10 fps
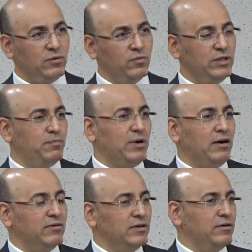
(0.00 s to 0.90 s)
with the
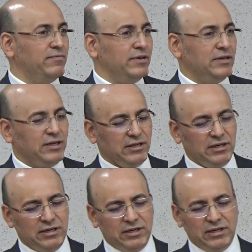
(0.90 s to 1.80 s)
power of uh,
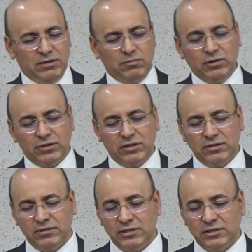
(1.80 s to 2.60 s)
uh